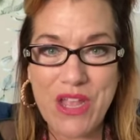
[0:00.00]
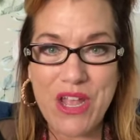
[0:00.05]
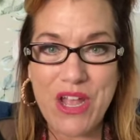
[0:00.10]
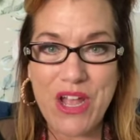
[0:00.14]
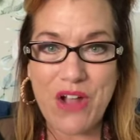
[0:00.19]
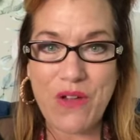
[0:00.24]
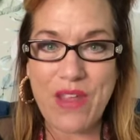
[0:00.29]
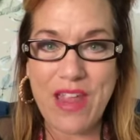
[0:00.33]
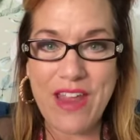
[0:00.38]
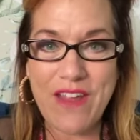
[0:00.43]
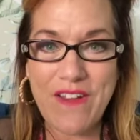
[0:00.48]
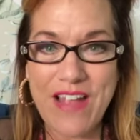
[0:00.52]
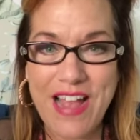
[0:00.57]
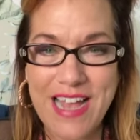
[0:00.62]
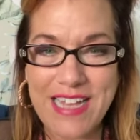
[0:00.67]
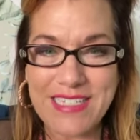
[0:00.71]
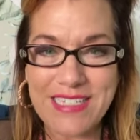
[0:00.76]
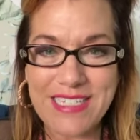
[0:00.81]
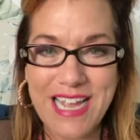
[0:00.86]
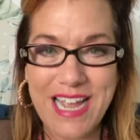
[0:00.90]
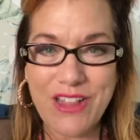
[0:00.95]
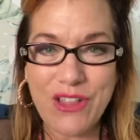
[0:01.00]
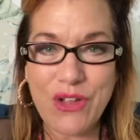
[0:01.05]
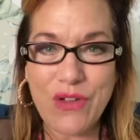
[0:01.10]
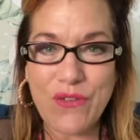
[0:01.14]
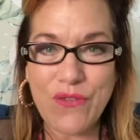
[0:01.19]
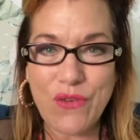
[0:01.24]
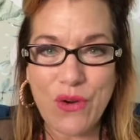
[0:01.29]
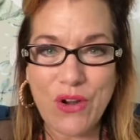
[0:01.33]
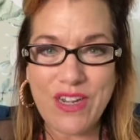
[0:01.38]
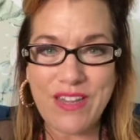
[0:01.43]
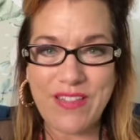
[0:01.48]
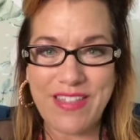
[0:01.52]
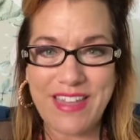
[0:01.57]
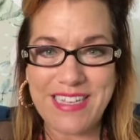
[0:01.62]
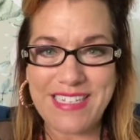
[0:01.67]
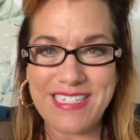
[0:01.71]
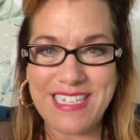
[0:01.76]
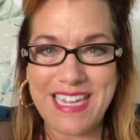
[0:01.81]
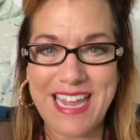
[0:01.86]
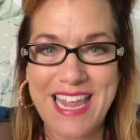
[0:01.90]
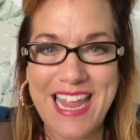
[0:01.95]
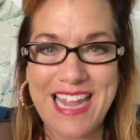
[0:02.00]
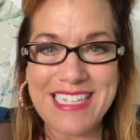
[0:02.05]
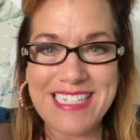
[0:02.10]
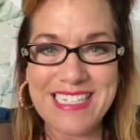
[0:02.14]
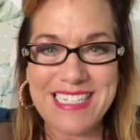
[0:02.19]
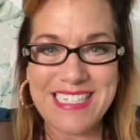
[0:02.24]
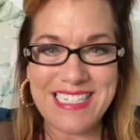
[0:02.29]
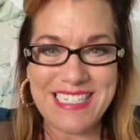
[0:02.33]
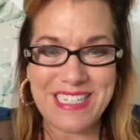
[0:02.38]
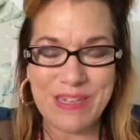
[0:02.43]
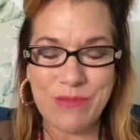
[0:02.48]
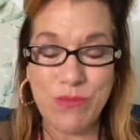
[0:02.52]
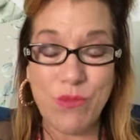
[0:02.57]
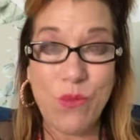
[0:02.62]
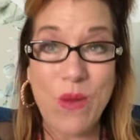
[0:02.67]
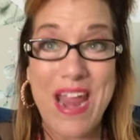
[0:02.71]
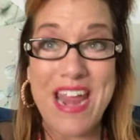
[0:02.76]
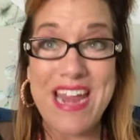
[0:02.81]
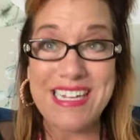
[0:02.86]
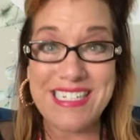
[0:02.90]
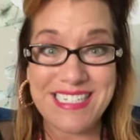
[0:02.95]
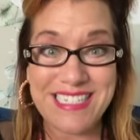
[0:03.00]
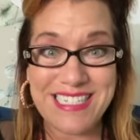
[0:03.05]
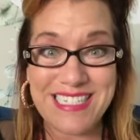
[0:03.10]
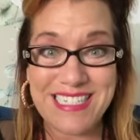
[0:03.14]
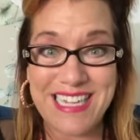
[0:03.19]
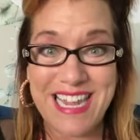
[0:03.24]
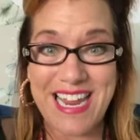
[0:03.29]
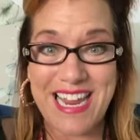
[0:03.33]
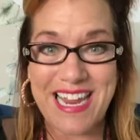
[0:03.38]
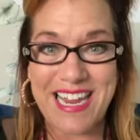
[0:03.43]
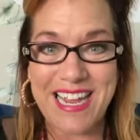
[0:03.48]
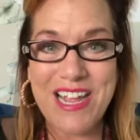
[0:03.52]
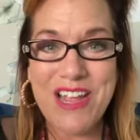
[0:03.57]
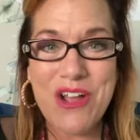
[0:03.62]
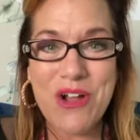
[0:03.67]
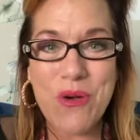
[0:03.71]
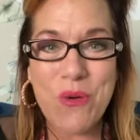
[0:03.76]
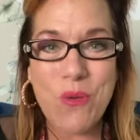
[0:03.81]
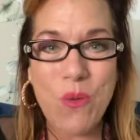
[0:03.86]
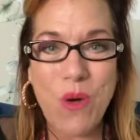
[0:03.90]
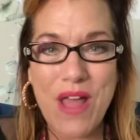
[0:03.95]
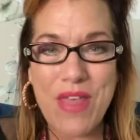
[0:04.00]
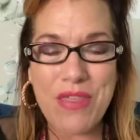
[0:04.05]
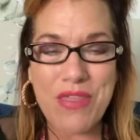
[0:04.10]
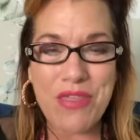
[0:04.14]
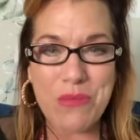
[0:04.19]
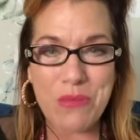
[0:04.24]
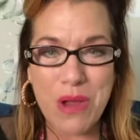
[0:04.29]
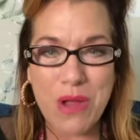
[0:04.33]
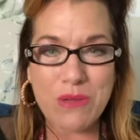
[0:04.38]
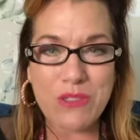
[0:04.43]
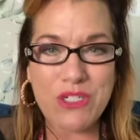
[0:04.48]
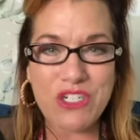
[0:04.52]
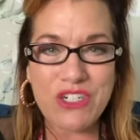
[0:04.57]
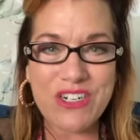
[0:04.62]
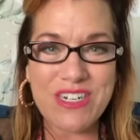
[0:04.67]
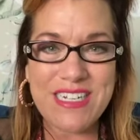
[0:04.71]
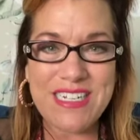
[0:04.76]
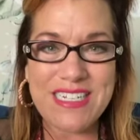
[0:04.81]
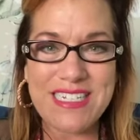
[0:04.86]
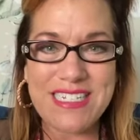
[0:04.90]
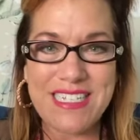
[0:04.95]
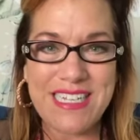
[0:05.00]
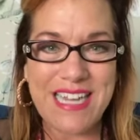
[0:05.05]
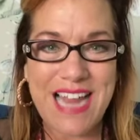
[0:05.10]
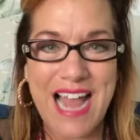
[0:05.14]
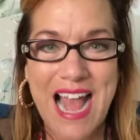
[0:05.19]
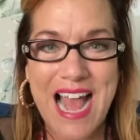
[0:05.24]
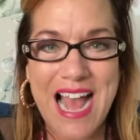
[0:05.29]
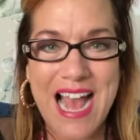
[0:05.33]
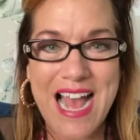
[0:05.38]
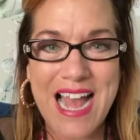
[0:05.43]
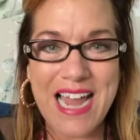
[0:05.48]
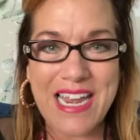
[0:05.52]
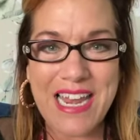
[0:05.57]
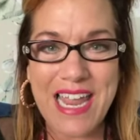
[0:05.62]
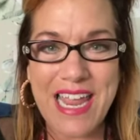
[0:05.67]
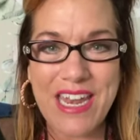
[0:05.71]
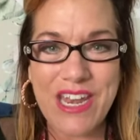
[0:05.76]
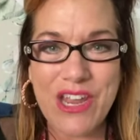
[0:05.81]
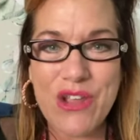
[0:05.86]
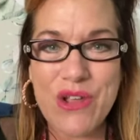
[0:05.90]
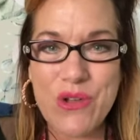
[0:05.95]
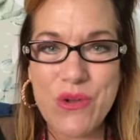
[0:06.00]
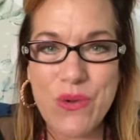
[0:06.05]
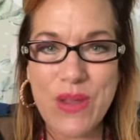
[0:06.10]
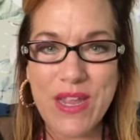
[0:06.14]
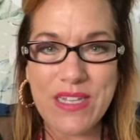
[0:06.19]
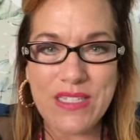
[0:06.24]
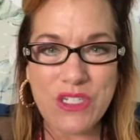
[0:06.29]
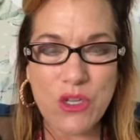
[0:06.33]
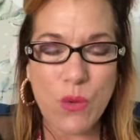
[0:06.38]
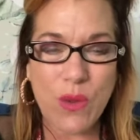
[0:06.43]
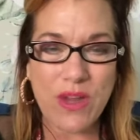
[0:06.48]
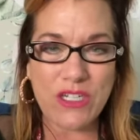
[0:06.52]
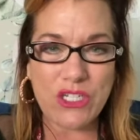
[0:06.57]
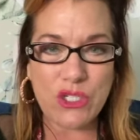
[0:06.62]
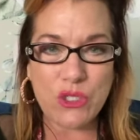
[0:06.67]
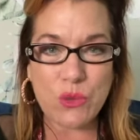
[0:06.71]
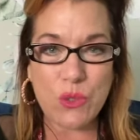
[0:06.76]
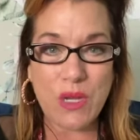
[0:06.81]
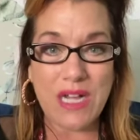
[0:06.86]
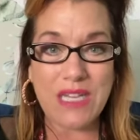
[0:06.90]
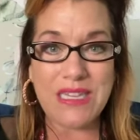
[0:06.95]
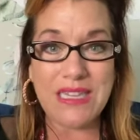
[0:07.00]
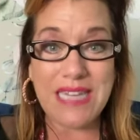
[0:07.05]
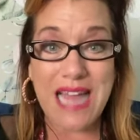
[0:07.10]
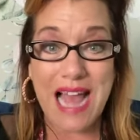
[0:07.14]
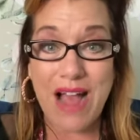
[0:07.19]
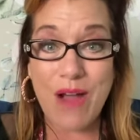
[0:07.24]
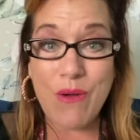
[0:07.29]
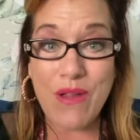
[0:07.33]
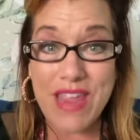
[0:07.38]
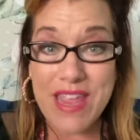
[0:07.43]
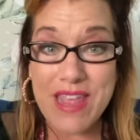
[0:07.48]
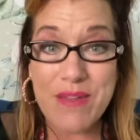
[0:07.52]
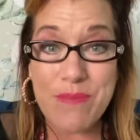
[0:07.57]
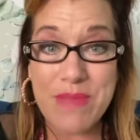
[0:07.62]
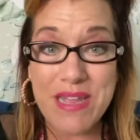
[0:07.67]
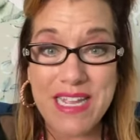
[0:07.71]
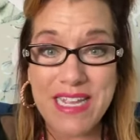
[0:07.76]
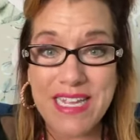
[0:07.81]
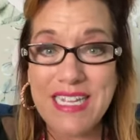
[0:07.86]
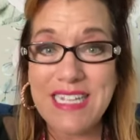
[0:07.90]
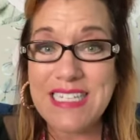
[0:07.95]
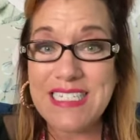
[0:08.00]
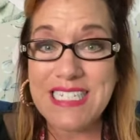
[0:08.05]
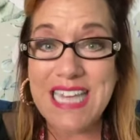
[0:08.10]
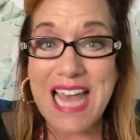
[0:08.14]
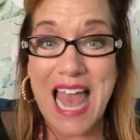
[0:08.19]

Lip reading: Okay, guys, I look forward to this. I can't wait to see what thrones you're going to sit on and who is going to allow him to